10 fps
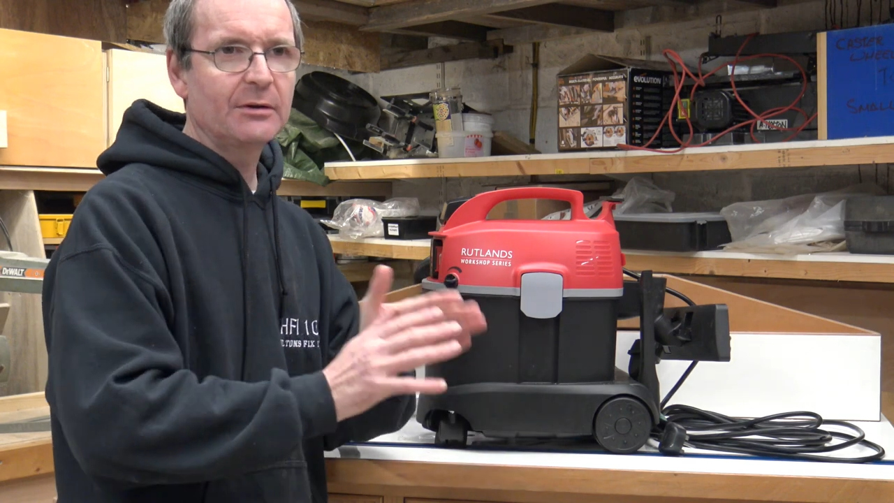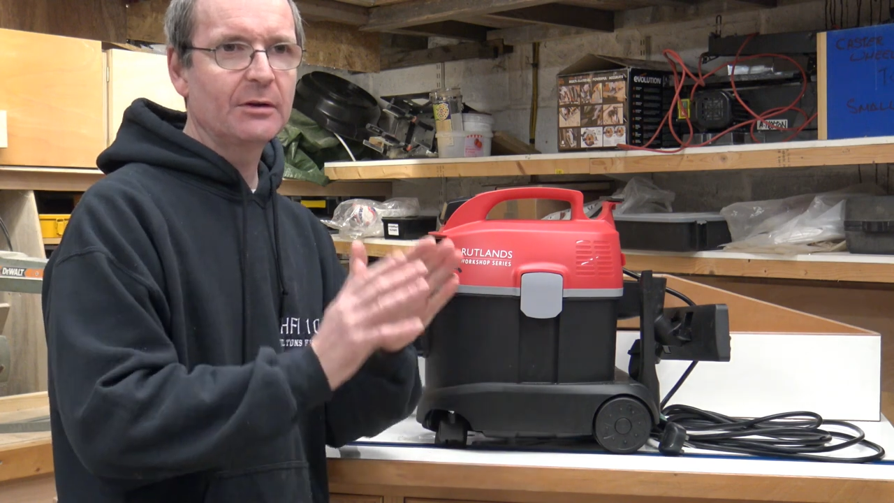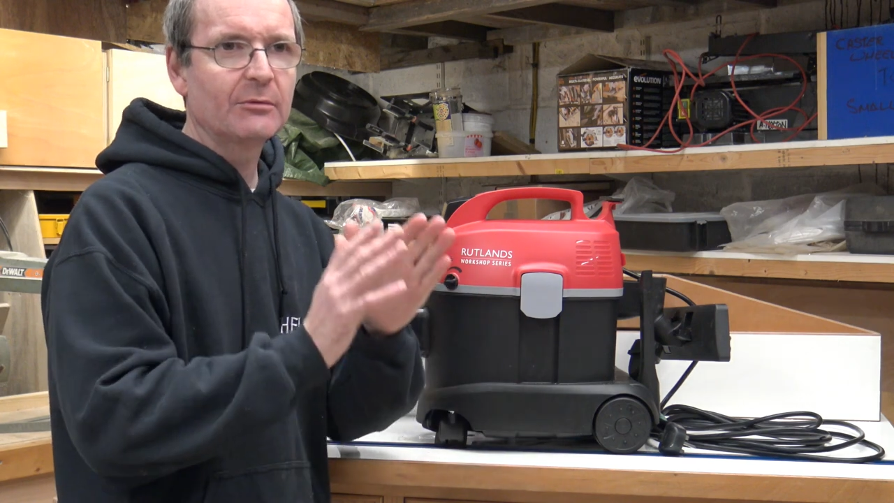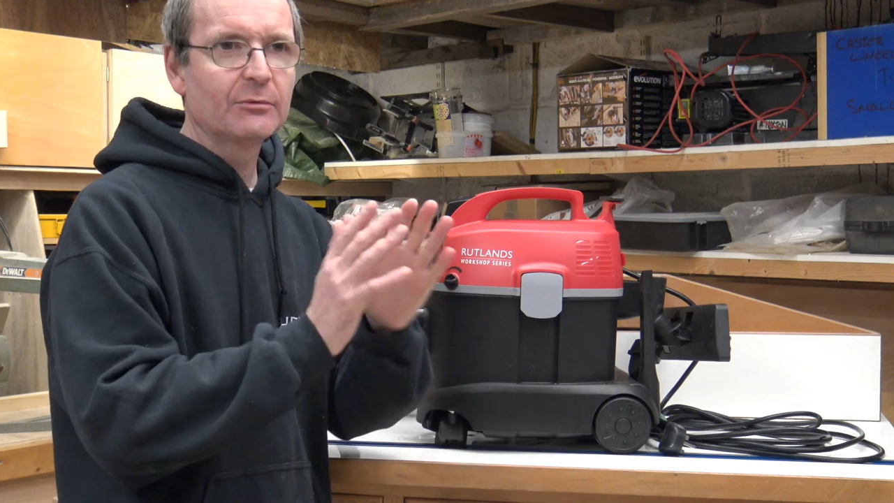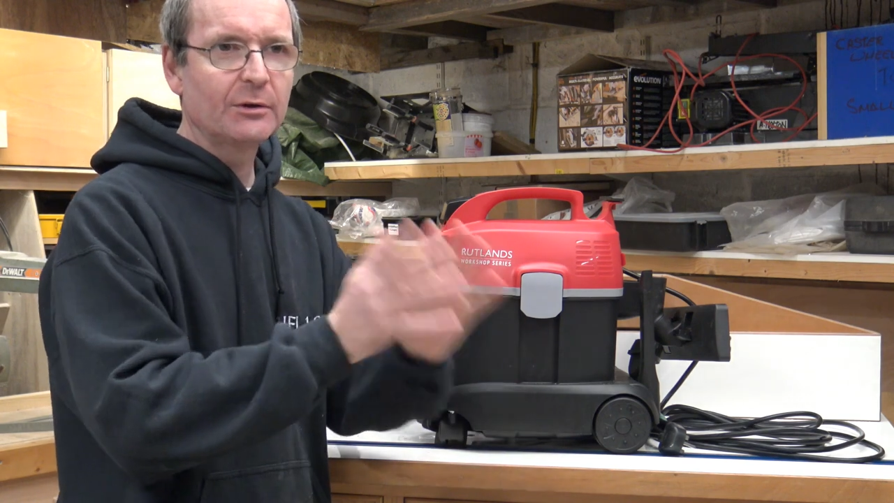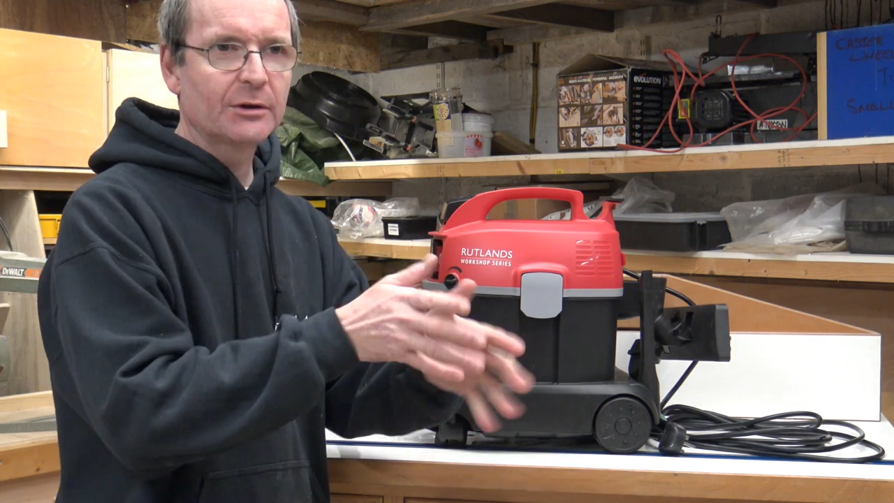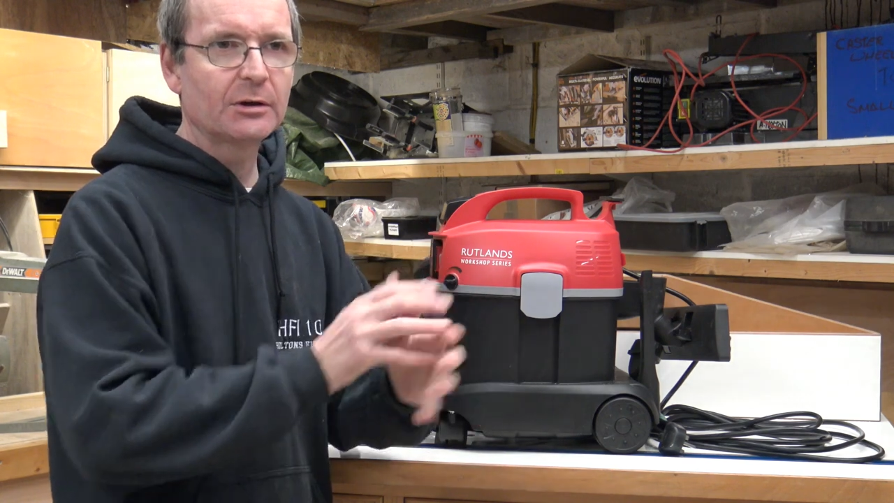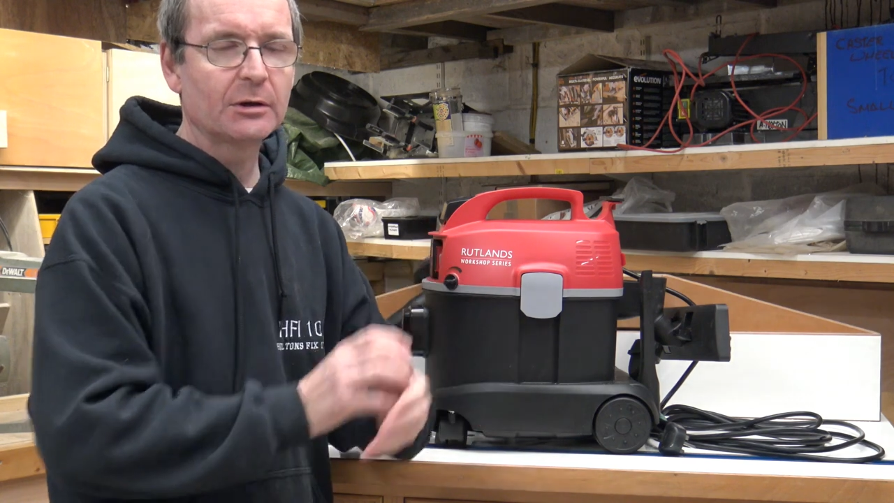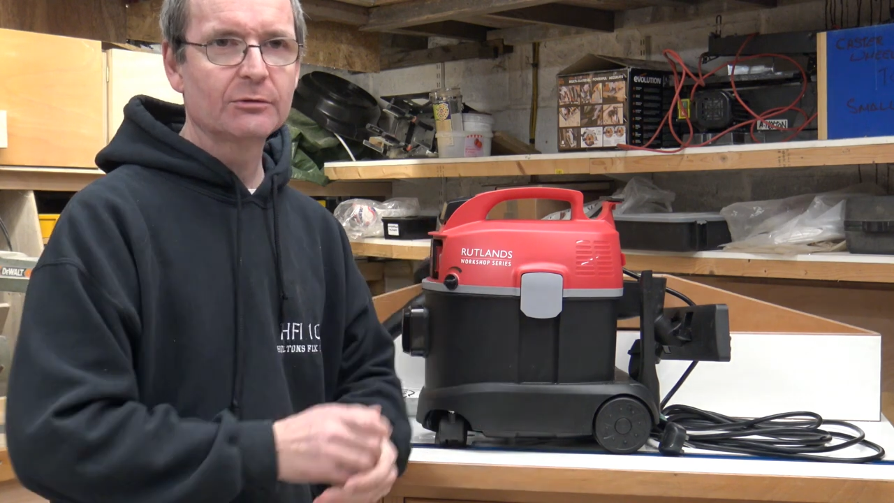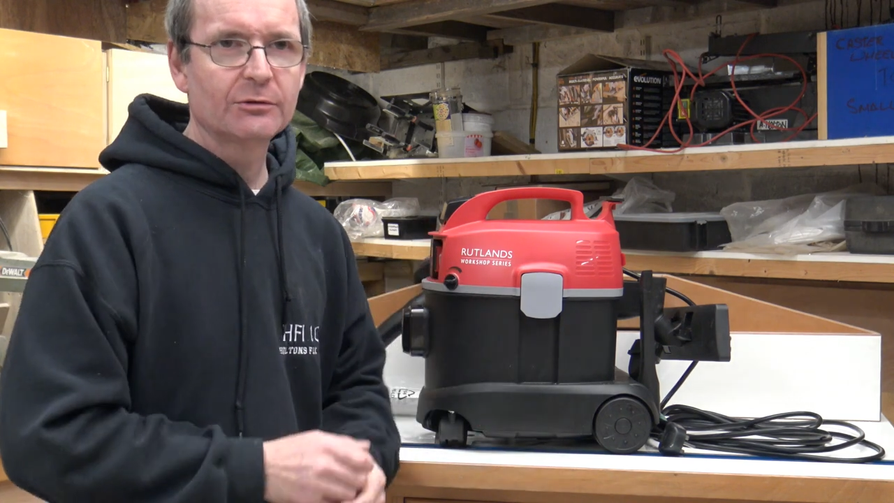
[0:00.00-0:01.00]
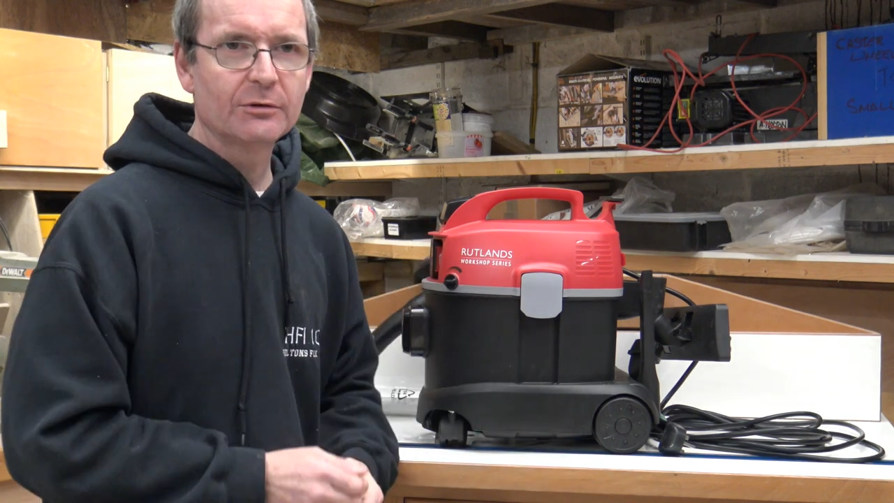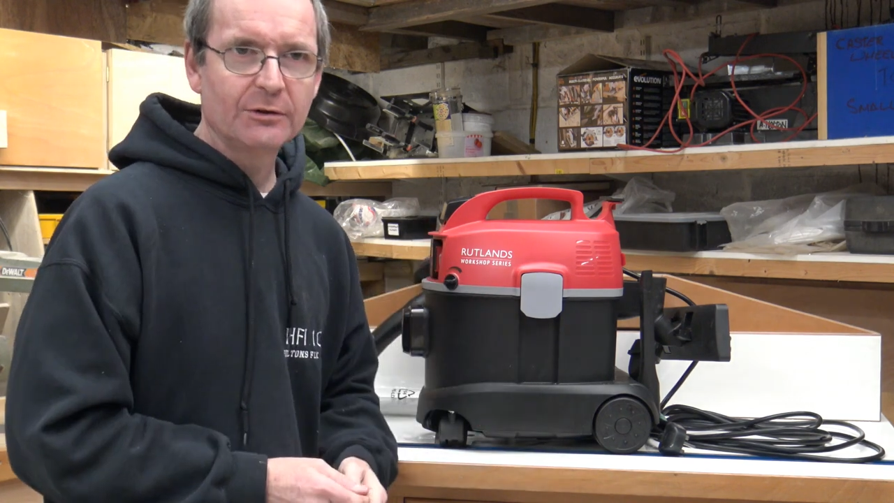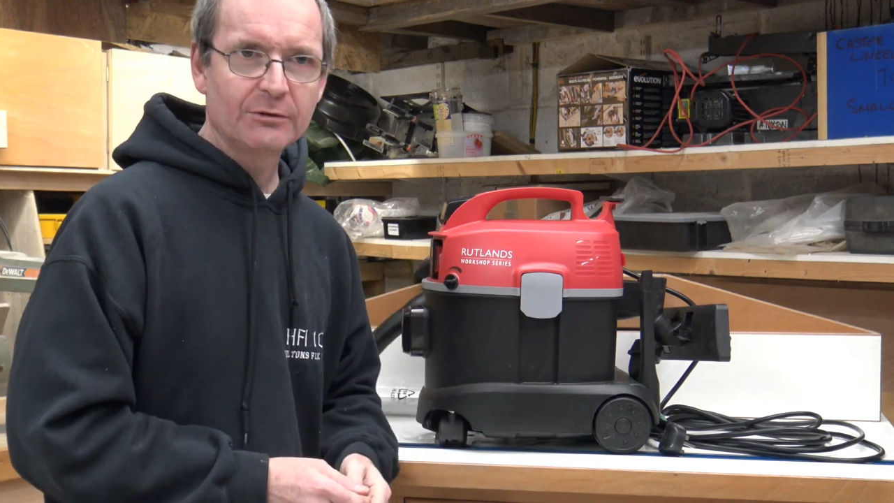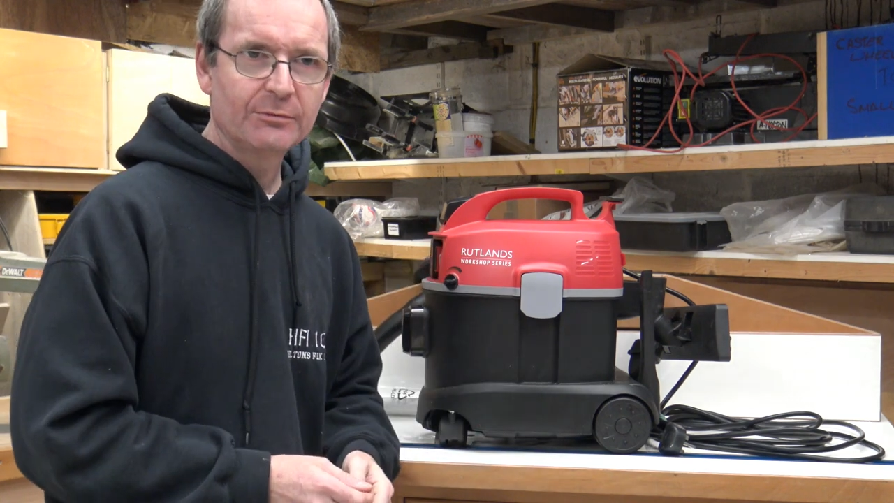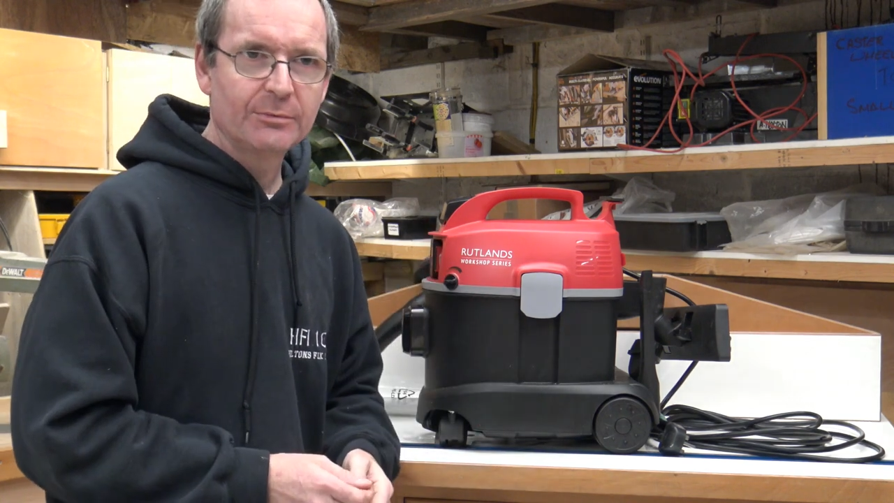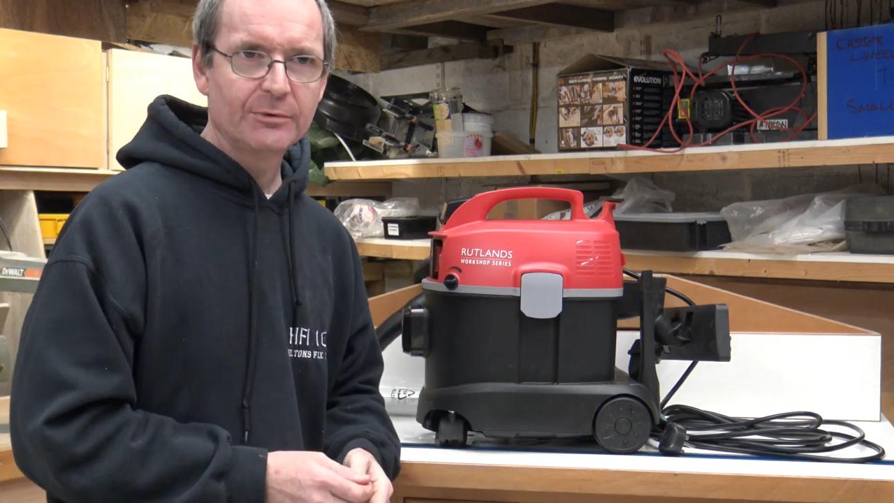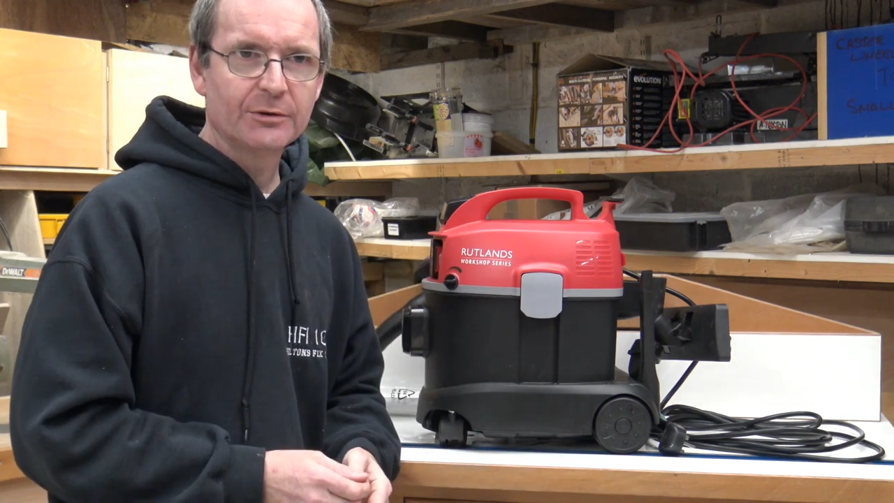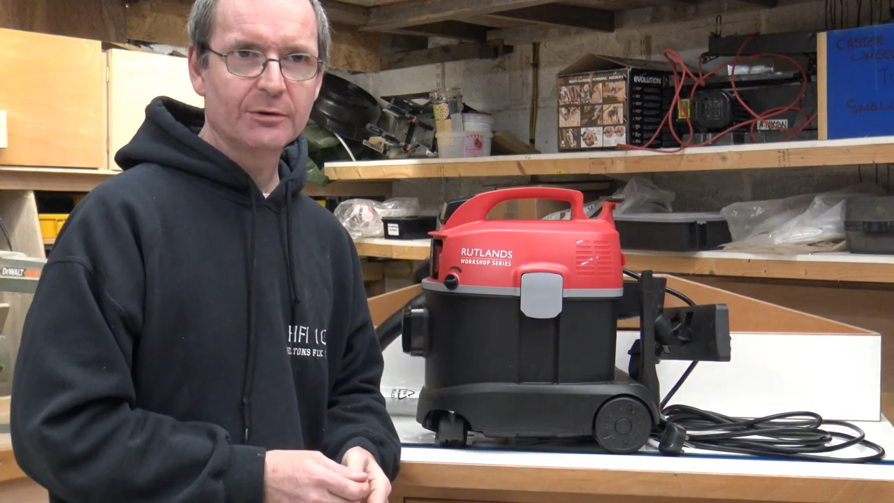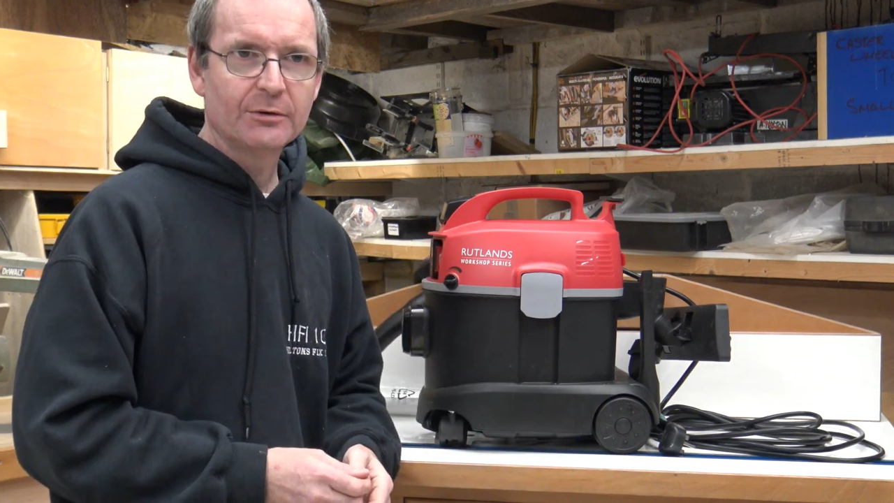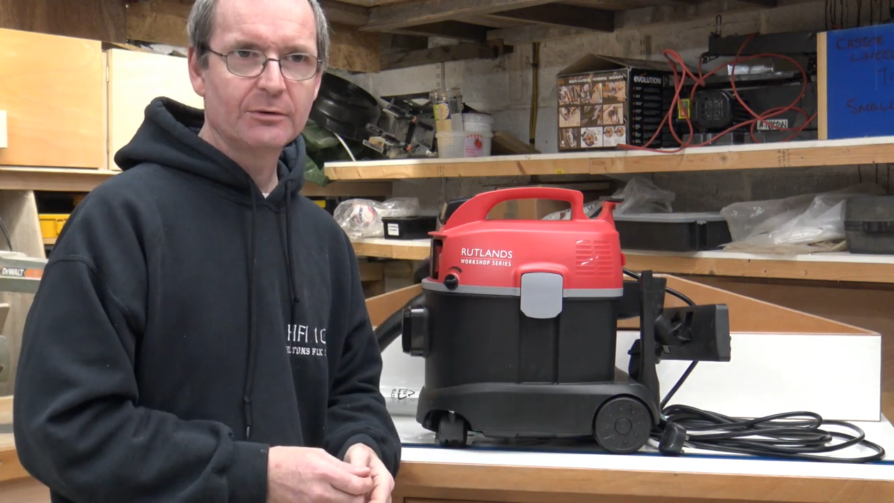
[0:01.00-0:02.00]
it, right close to this to,